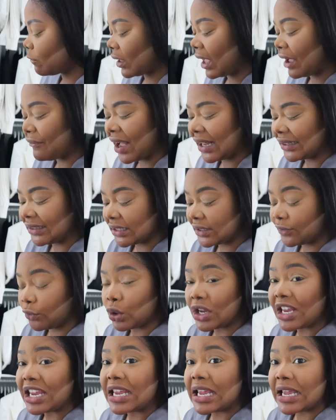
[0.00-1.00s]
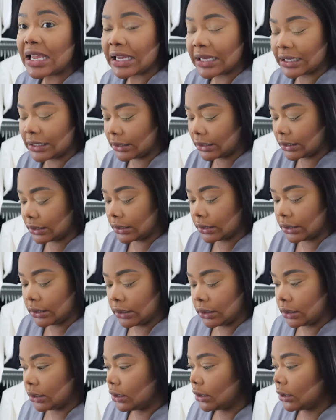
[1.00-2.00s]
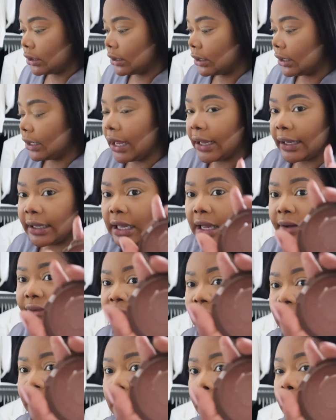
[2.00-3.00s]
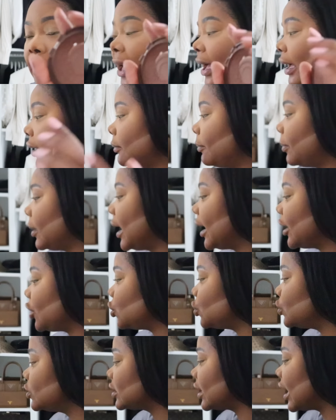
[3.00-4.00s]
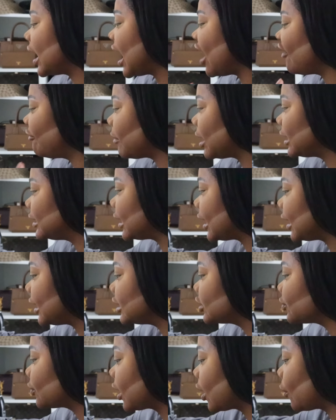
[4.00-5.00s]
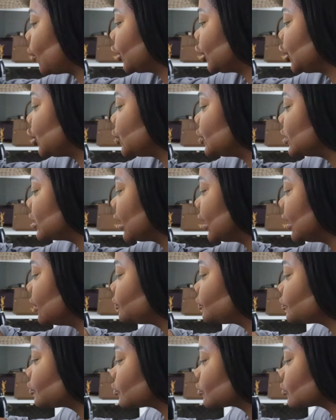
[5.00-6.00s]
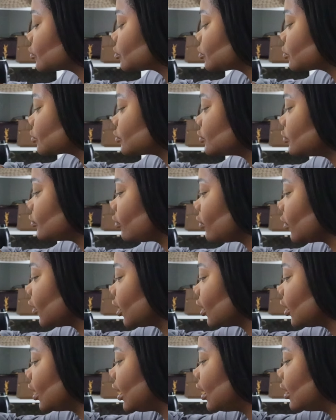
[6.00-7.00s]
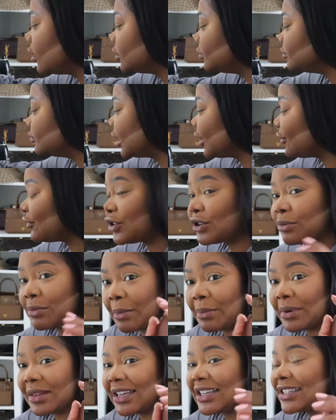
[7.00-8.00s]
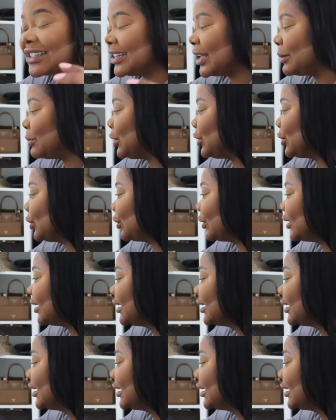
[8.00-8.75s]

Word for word: I've had this for years. Like I've hit the pan, but I use it. I have my days where I want to use it. Um, if you remember this, let me know.